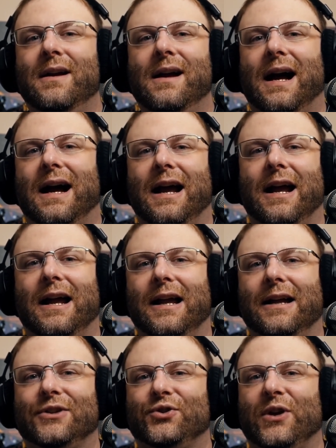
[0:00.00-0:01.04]
I
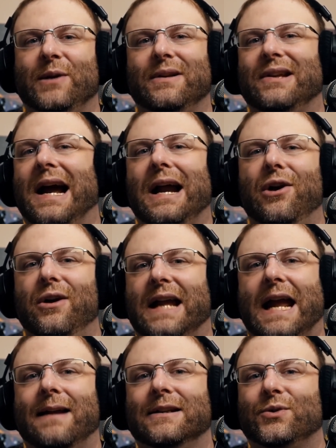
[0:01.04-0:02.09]
streamed entire
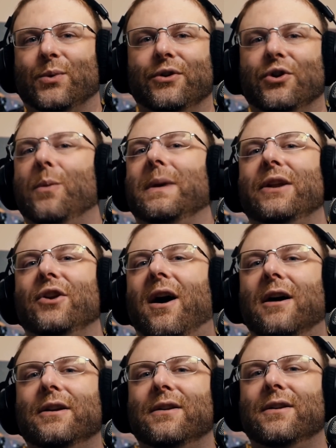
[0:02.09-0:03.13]
games where nobody
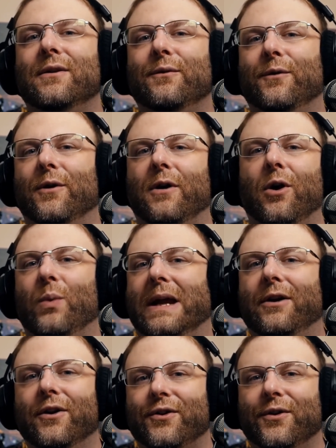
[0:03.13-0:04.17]
talked for a week
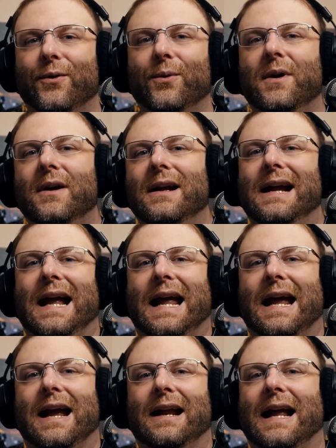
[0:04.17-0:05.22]
or 2,
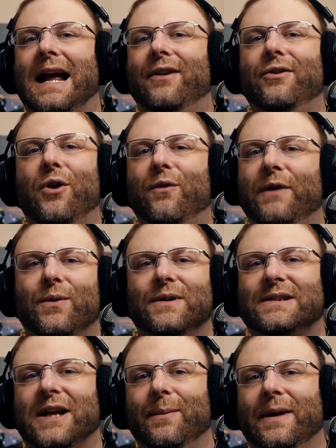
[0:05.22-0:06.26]
and I had no viewers
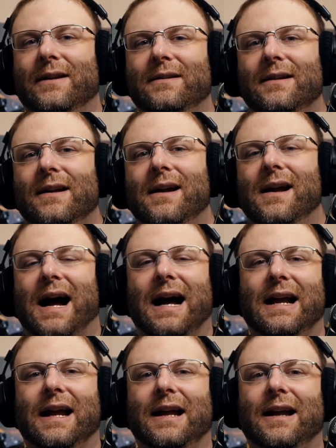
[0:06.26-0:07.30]
come in.
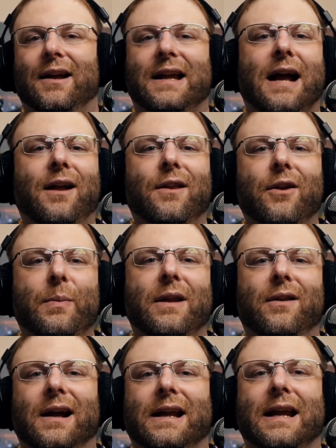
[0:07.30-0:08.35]
I got a little bit
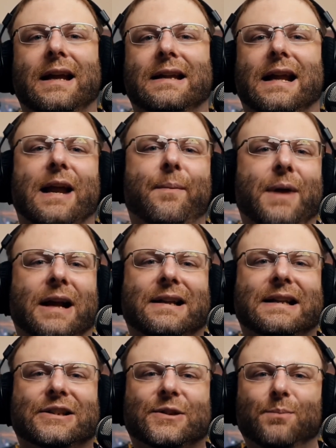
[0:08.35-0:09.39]
lucky in that I picked a
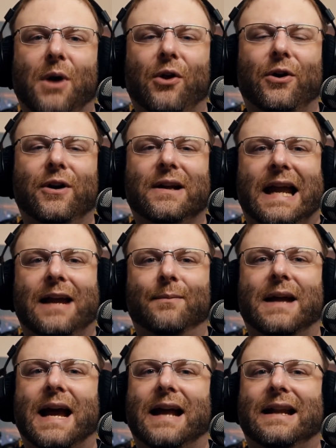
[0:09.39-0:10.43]
smaller game that
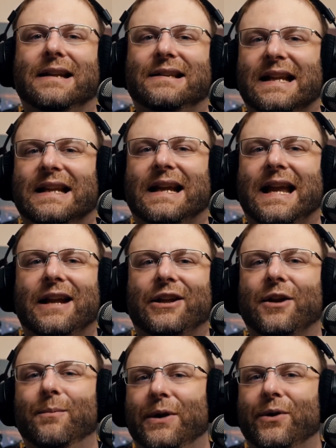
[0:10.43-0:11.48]
had a dedicated
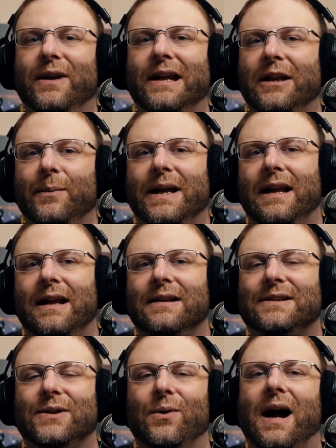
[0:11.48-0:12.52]
community in the beginning,
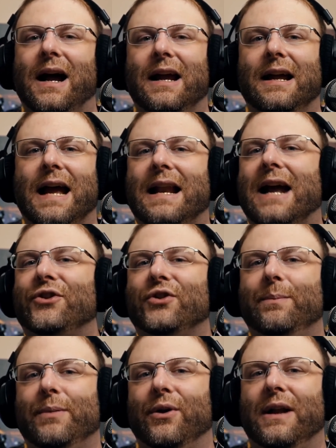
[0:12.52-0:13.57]
so I had actually
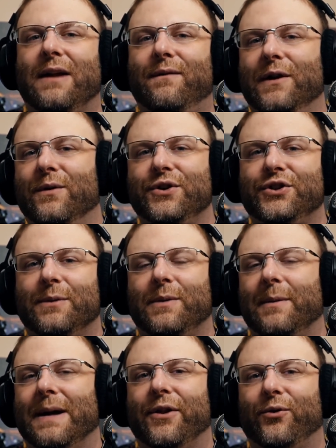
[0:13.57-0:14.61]
built a viewership in
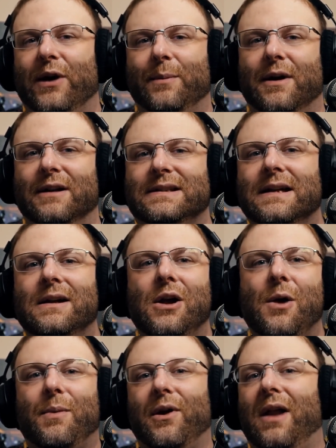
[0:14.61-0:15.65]
about 3 months.
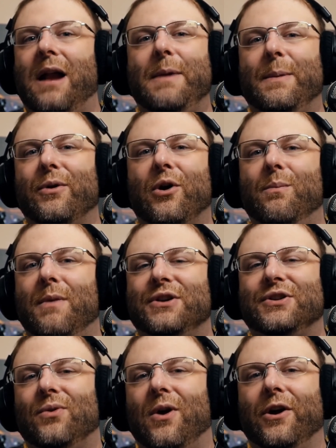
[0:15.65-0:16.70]
But a lot of people go much
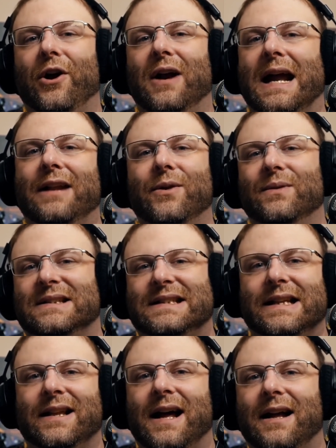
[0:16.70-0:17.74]
longer and don't see
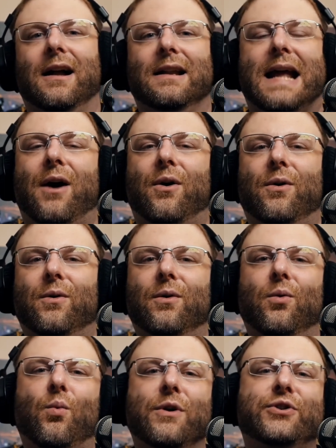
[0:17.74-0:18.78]
that. Now,
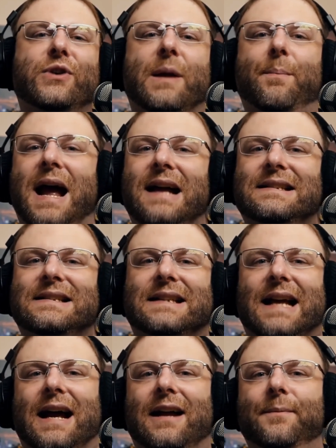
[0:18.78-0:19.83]
once you get past
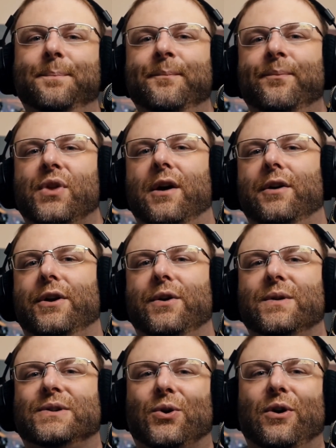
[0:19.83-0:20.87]
that, you
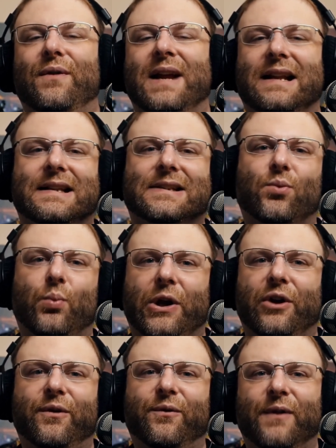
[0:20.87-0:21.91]
sort of hit this
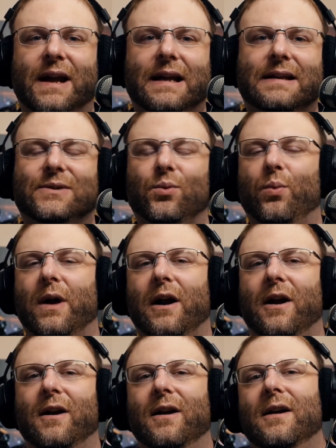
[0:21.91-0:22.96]
weird phase
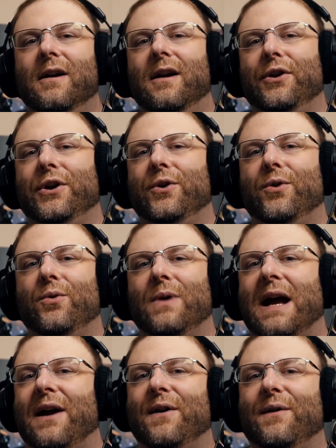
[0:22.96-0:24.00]
where you
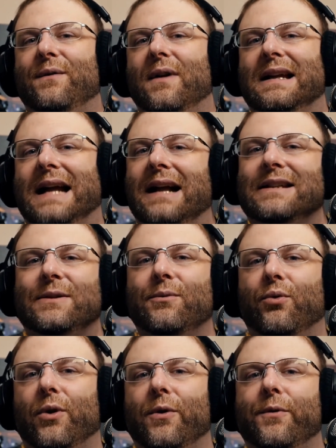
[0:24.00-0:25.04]
have gotten some
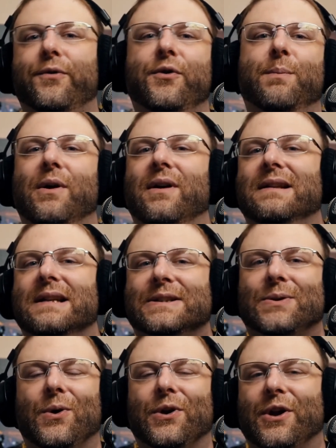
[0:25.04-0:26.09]
growth, you built a
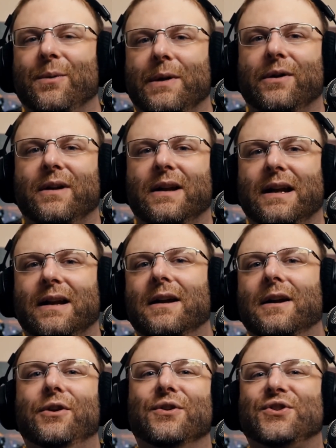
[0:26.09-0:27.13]
Discord community,
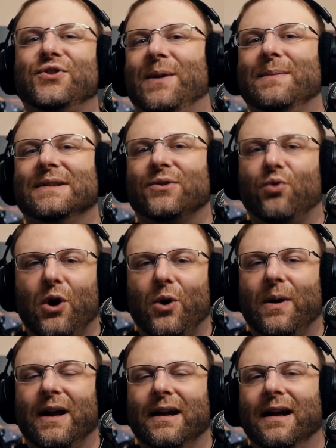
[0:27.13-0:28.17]
your stream is
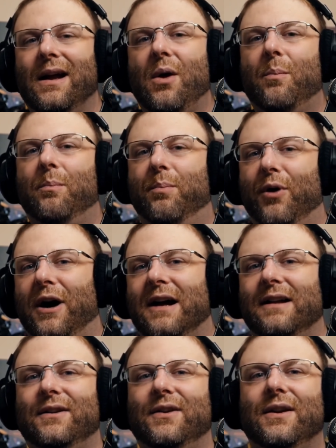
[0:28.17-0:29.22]
growing,
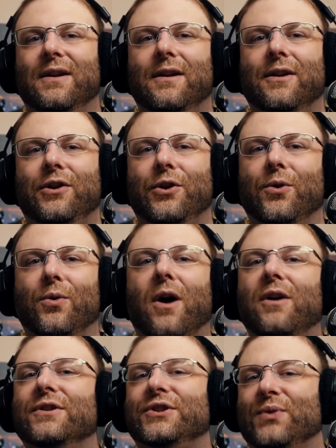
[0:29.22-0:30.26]
but you are
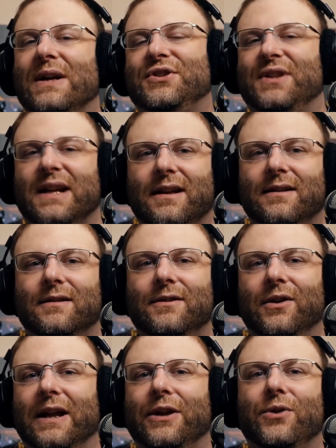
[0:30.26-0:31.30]
stretched thin.
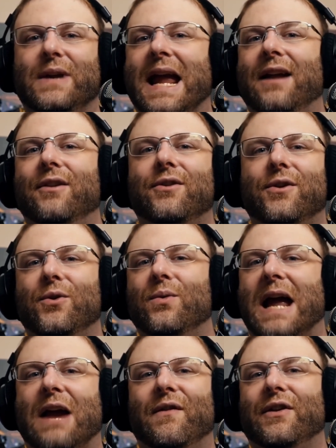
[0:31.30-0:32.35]
Like, you can't do
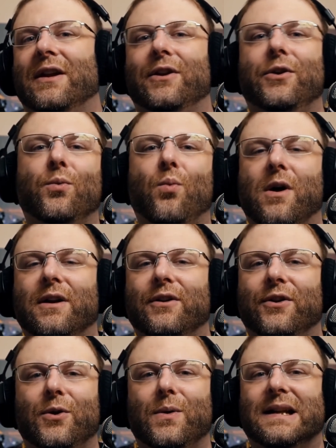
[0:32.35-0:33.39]
everything you want to
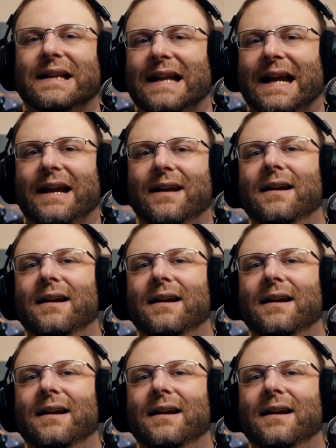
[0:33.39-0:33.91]
do in a day,